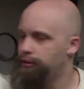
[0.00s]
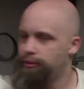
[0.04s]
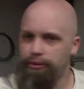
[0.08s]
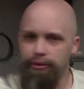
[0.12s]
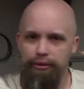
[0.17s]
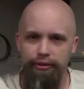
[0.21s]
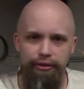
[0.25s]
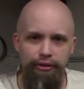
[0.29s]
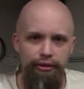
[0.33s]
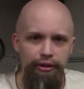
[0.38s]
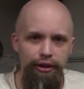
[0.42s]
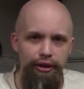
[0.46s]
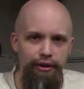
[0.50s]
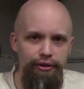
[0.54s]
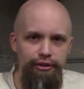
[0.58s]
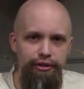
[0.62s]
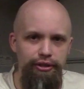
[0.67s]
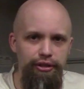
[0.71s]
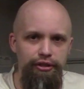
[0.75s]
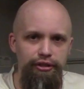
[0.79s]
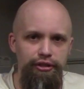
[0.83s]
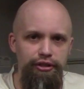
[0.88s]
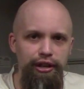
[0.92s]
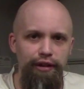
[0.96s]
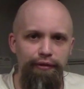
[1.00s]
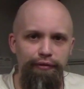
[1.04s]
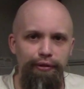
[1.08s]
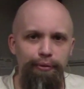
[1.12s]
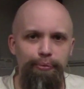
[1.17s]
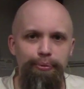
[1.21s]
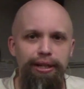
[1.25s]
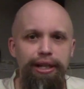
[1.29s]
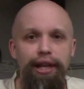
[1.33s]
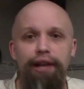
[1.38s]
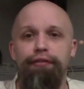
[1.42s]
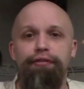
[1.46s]
There's stuff that
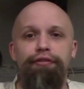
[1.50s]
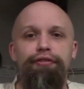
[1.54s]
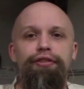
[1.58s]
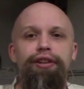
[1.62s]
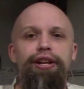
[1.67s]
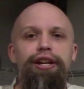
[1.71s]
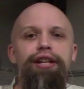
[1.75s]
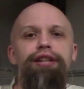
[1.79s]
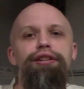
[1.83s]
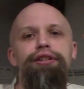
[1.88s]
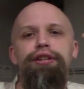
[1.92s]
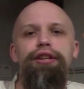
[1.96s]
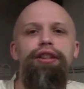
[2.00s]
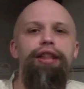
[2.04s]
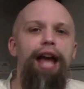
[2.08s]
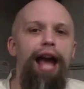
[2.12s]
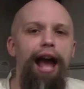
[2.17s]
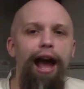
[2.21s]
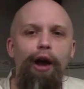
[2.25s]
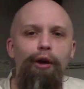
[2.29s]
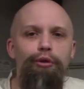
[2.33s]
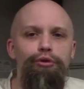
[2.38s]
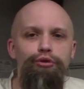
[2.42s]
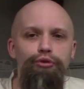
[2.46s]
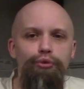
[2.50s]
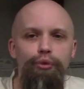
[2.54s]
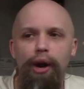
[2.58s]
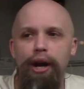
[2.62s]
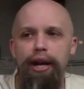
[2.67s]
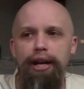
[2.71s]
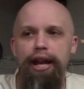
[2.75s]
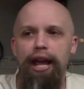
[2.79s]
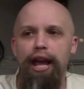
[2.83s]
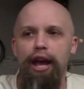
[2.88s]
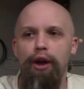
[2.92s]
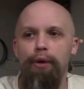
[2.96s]
we can't fit into the house
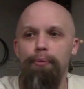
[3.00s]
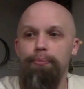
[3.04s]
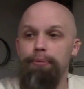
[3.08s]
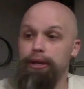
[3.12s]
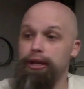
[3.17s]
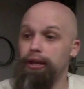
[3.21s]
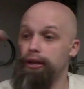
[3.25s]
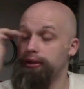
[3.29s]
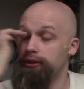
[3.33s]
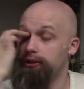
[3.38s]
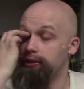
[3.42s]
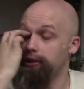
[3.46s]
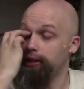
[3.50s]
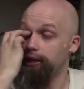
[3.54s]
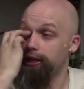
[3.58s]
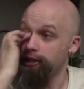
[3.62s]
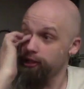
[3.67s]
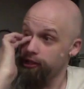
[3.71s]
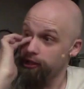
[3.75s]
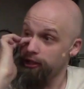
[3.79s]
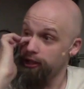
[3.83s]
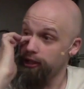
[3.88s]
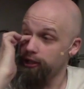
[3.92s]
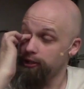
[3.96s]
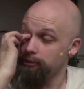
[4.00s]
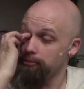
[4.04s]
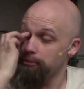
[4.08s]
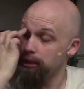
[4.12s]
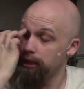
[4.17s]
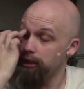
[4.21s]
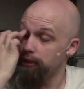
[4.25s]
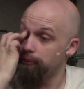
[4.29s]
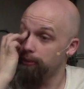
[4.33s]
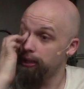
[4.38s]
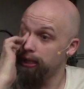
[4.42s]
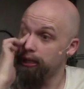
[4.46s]
right now because the kitchen needs to
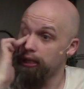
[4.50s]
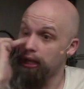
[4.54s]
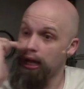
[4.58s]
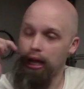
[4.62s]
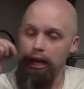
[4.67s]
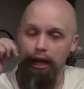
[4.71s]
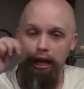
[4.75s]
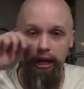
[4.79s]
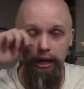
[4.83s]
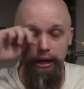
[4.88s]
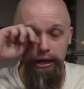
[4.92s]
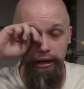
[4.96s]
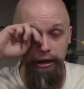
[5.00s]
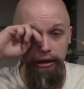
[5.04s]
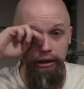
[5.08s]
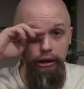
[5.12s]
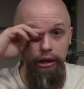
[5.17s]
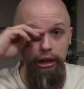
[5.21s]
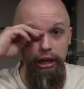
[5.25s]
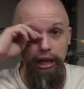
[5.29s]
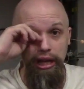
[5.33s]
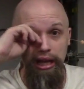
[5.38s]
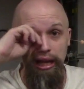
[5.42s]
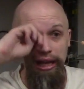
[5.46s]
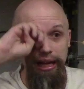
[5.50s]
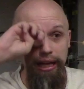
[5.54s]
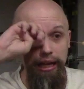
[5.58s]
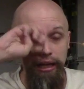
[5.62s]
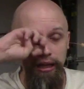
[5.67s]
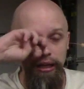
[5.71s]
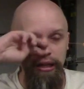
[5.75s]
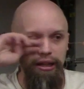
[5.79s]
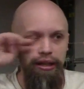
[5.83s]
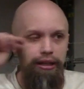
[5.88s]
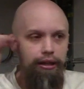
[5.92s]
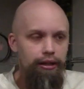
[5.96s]
be redone and
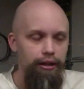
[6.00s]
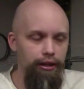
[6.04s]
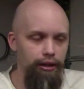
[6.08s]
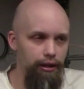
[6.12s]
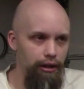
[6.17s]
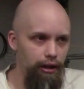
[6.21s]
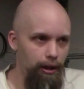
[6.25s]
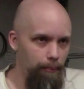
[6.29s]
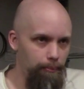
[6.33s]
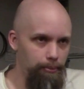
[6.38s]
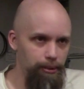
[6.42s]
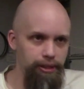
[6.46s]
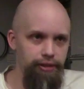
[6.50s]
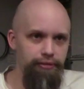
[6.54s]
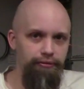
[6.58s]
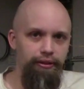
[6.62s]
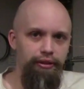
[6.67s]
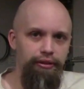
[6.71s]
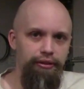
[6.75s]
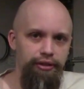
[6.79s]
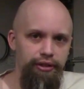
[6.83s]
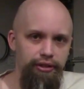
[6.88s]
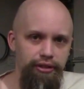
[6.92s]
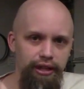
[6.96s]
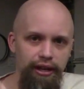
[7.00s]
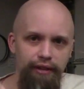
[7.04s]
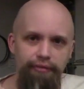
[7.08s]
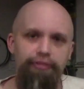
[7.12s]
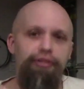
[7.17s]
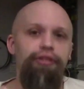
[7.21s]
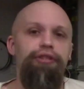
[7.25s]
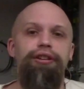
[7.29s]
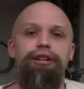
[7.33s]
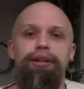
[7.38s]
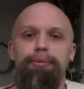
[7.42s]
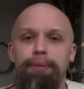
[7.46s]
a bunch of other stuff.
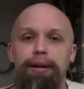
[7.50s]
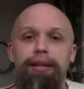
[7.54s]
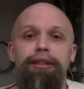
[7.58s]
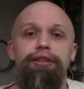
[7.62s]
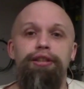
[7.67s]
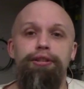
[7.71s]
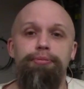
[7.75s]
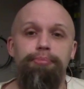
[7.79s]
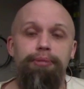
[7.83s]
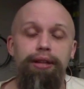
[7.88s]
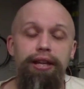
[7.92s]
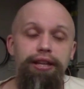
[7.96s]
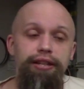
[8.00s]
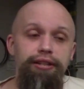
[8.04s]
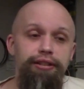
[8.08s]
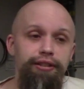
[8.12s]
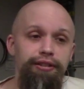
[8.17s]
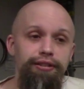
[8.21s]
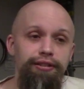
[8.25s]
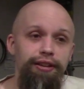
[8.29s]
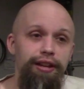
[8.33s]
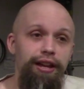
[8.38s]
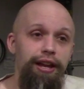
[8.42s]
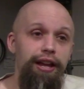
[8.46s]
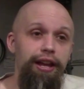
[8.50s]
The thing about this place,